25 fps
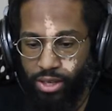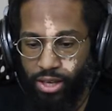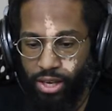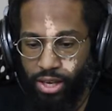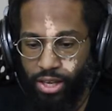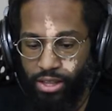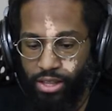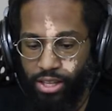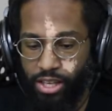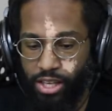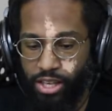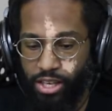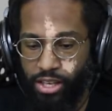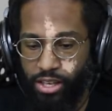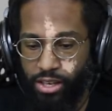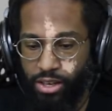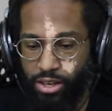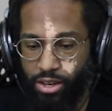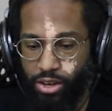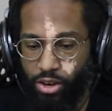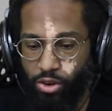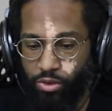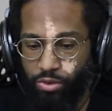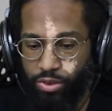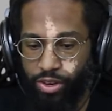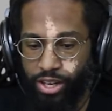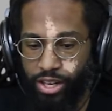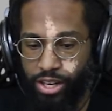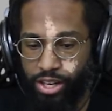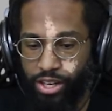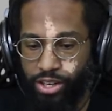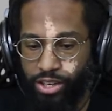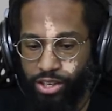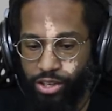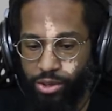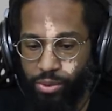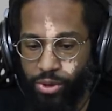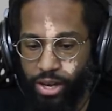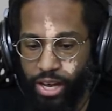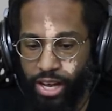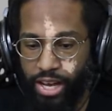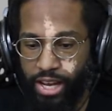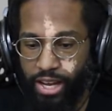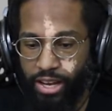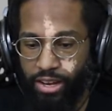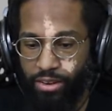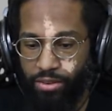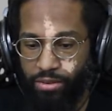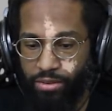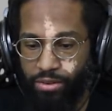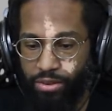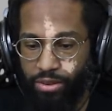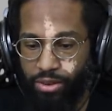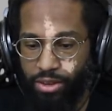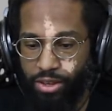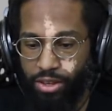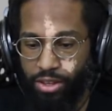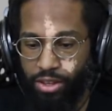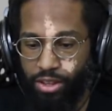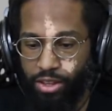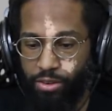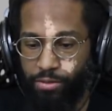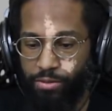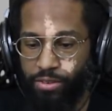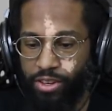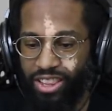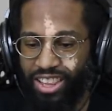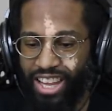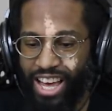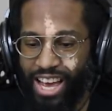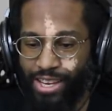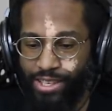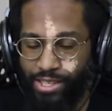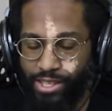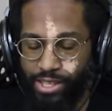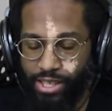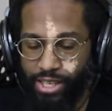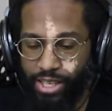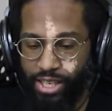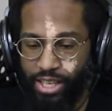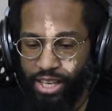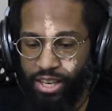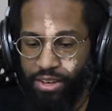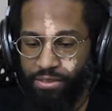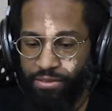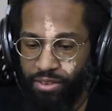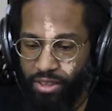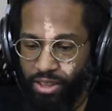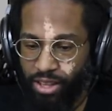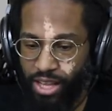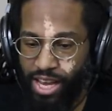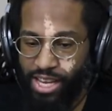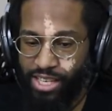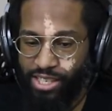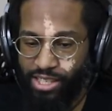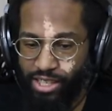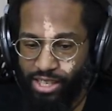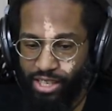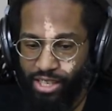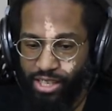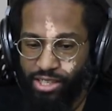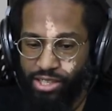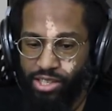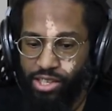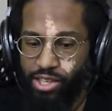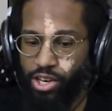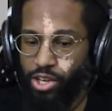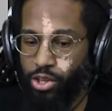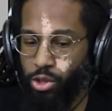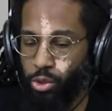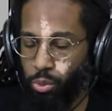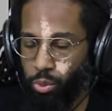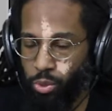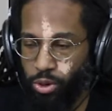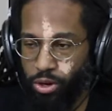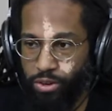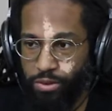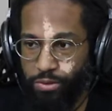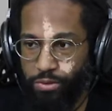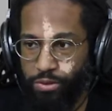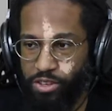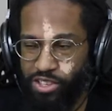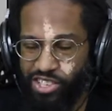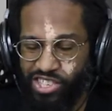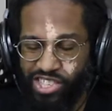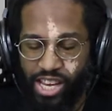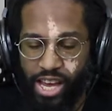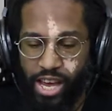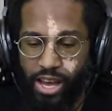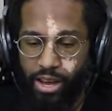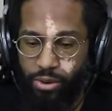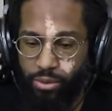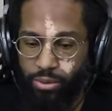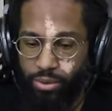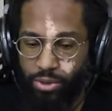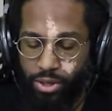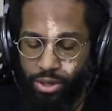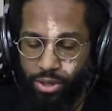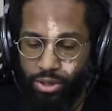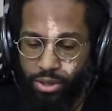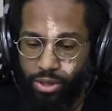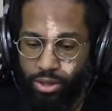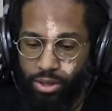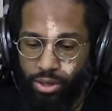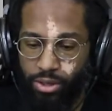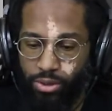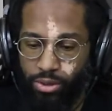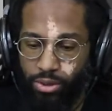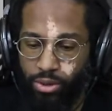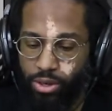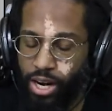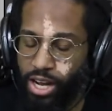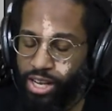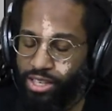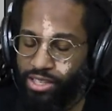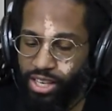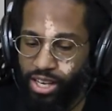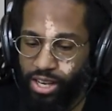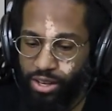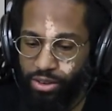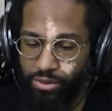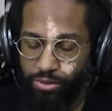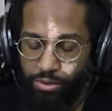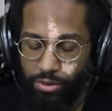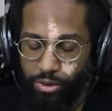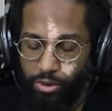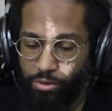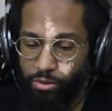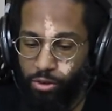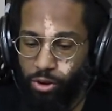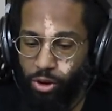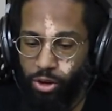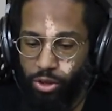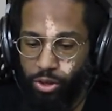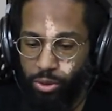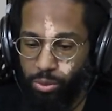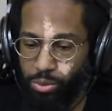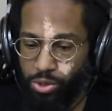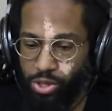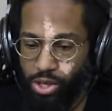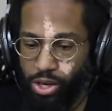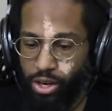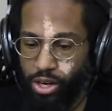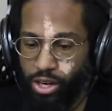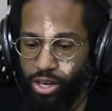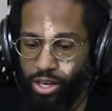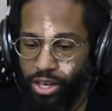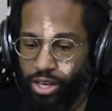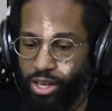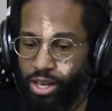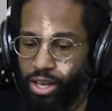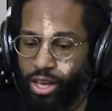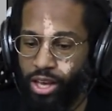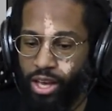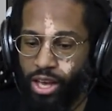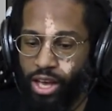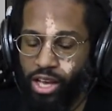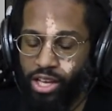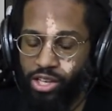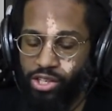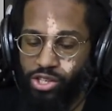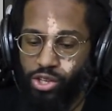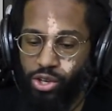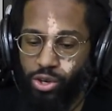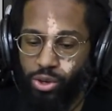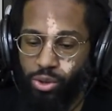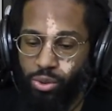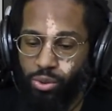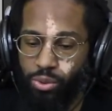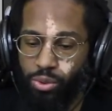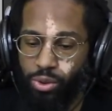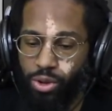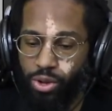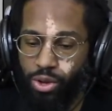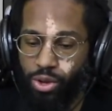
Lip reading: And then over here you have the velocity, and velocity is another word for sound, or not sound, for volume, sorry. And so